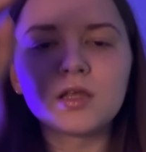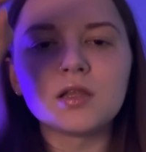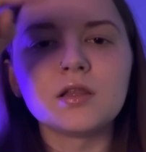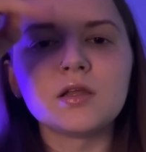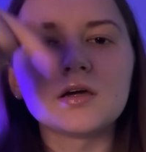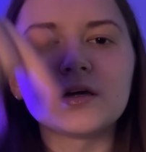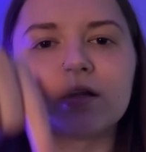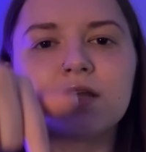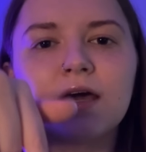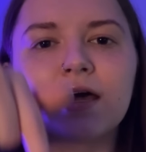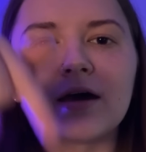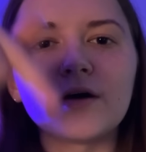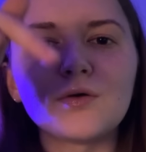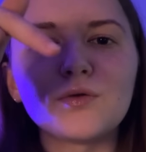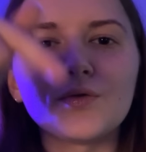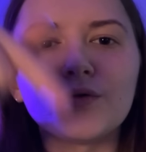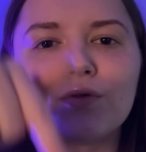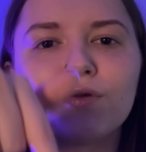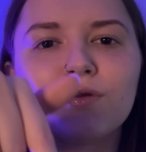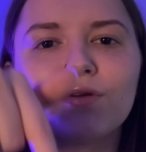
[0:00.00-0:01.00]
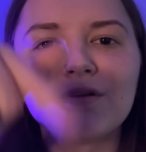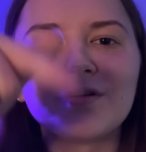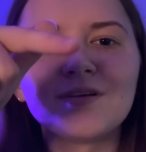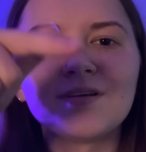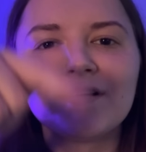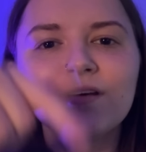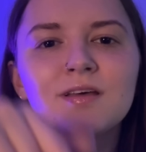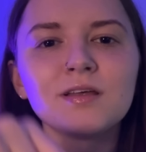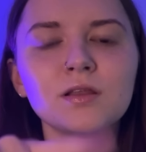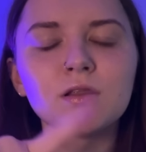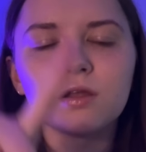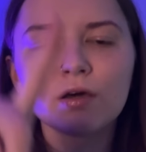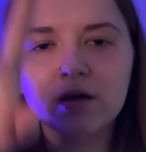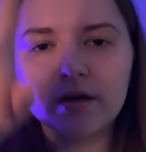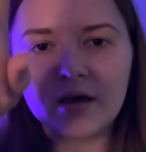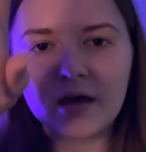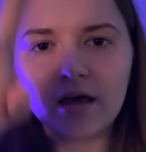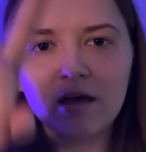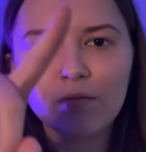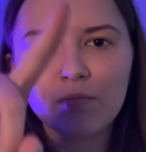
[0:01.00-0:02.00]
Look down. Look
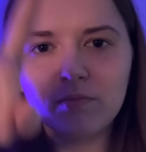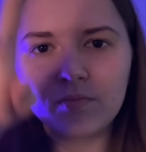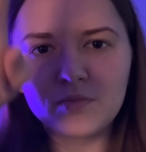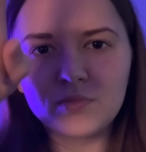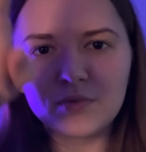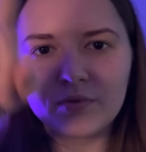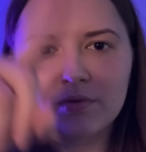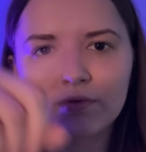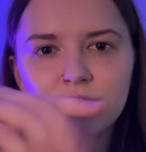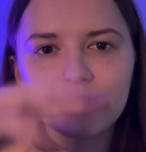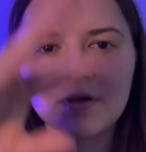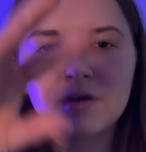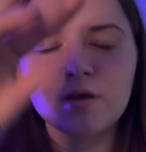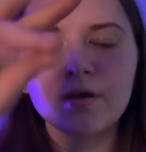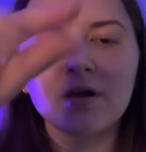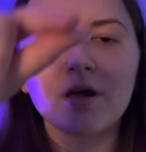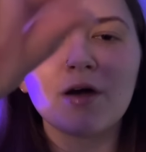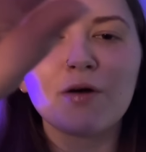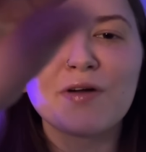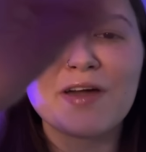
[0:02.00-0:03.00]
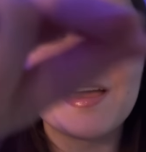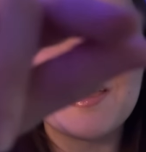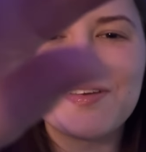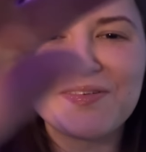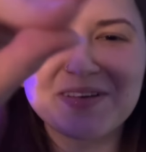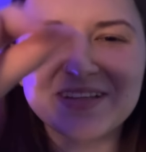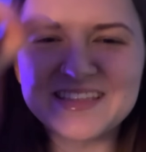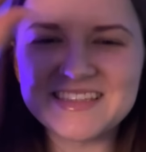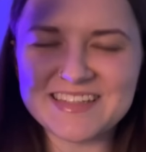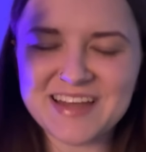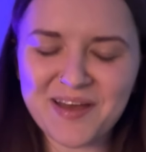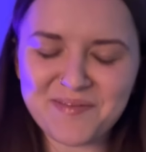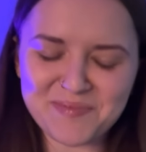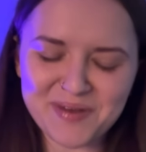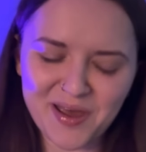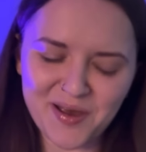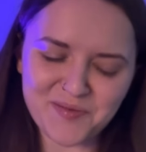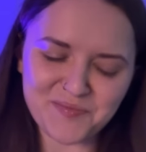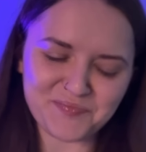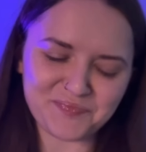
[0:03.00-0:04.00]
up. Okay, you can stop
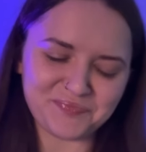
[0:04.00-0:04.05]
now.